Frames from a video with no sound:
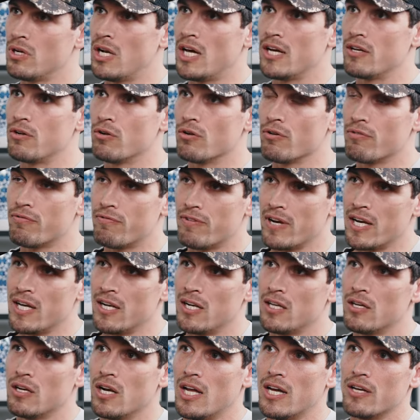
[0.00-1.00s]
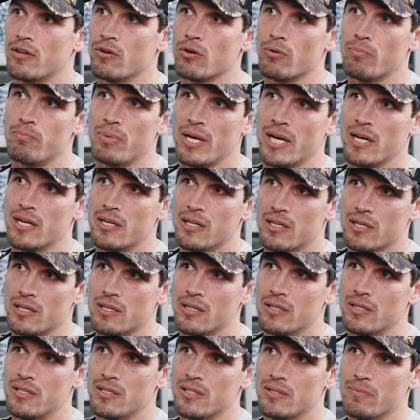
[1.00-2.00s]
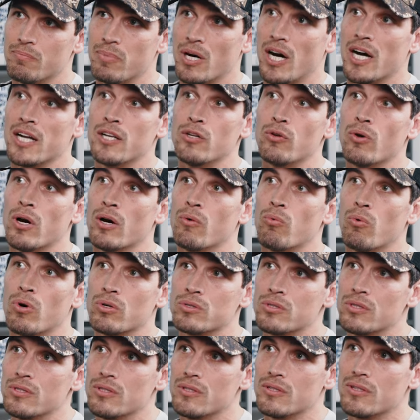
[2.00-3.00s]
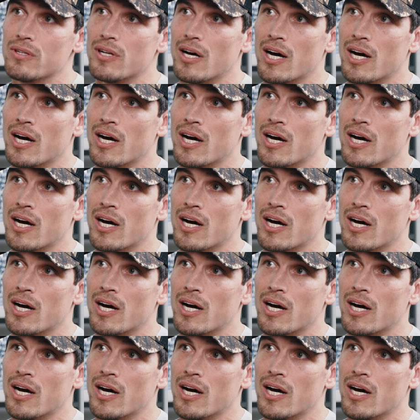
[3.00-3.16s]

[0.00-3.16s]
like you're a failure, like you're a bad kid. Mm. But I knew I wasn't.